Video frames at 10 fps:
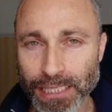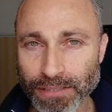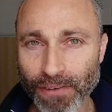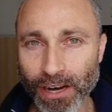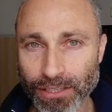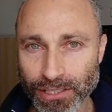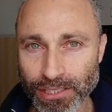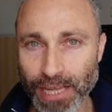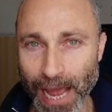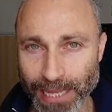this
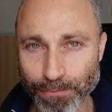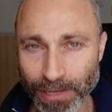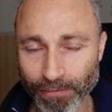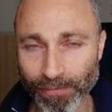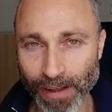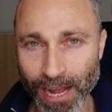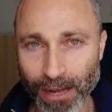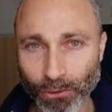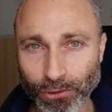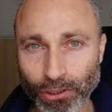virus has been
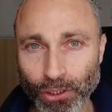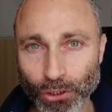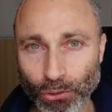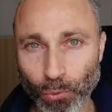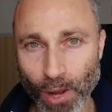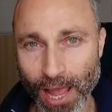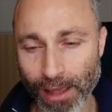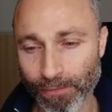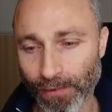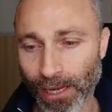found to
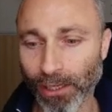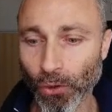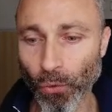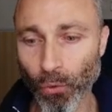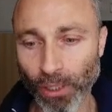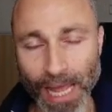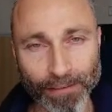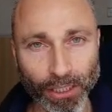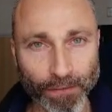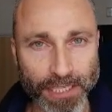have a low
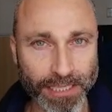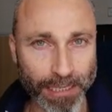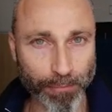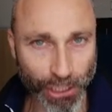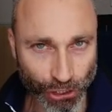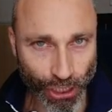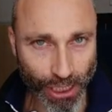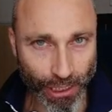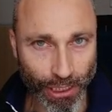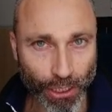level of
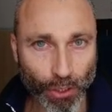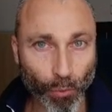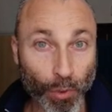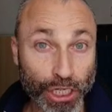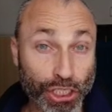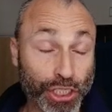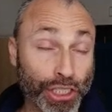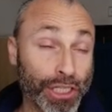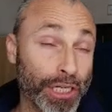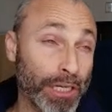CPG,
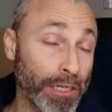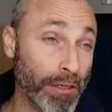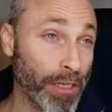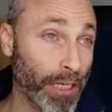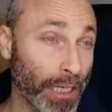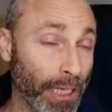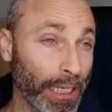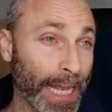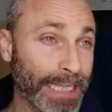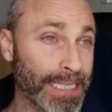which
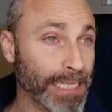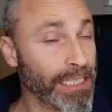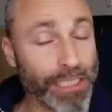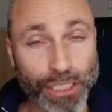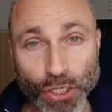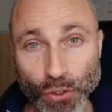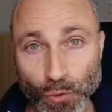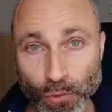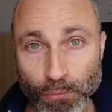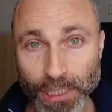let's
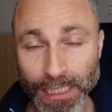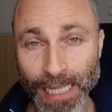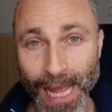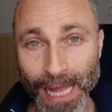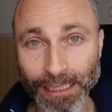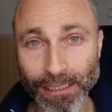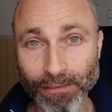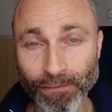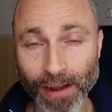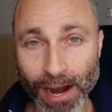assume that
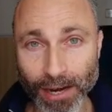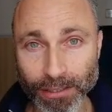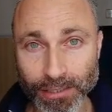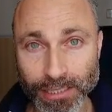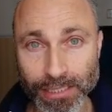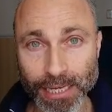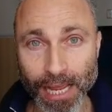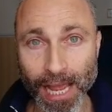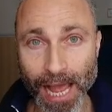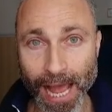the virus
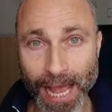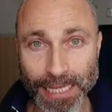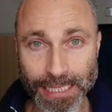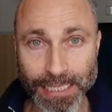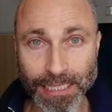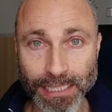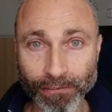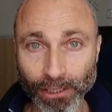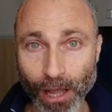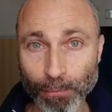has
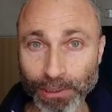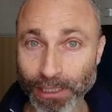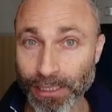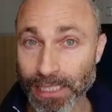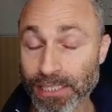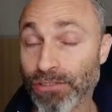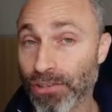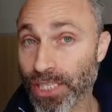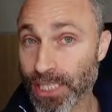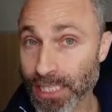developed this
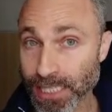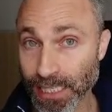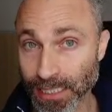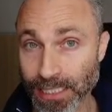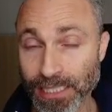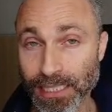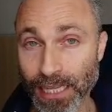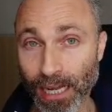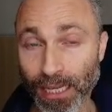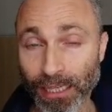resistance
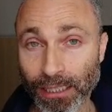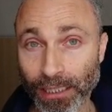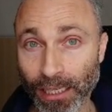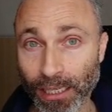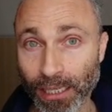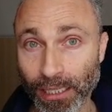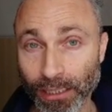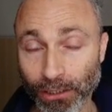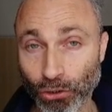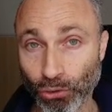
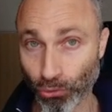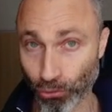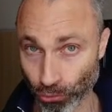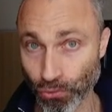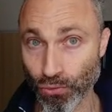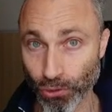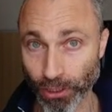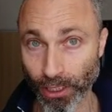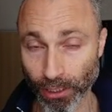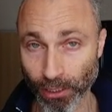uh, uh, to
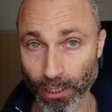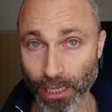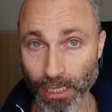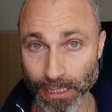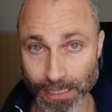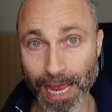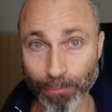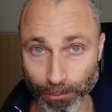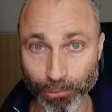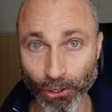the
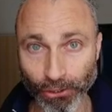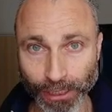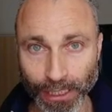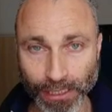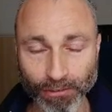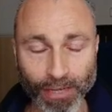ZAP protein,